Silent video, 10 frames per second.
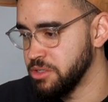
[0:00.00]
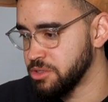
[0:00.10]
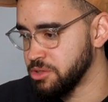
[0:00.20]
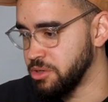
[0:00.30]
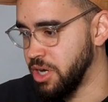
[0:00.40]

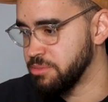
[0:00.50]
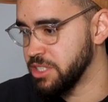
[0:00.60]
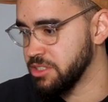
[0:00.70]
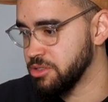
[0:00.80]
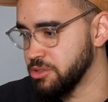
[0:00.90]
So
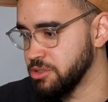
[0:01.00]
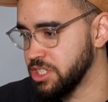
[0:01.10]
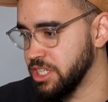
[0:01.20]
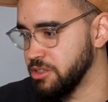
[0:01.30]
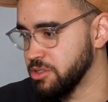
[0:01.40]
object
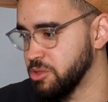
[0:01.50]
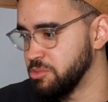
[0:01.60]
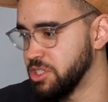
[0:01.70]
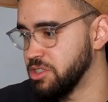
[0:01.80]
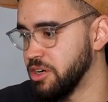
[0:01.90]
search can also
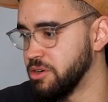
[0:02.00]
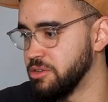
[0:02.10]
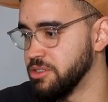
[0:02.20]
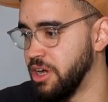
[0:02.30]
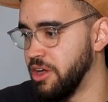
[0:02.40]
be
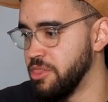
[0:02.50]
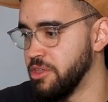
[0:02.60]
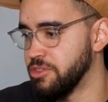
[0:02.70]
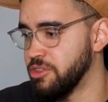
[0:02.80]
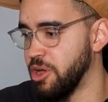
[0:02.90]
toggled on
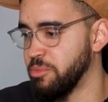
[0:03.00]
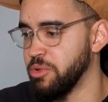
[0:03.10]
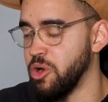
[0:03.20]
the top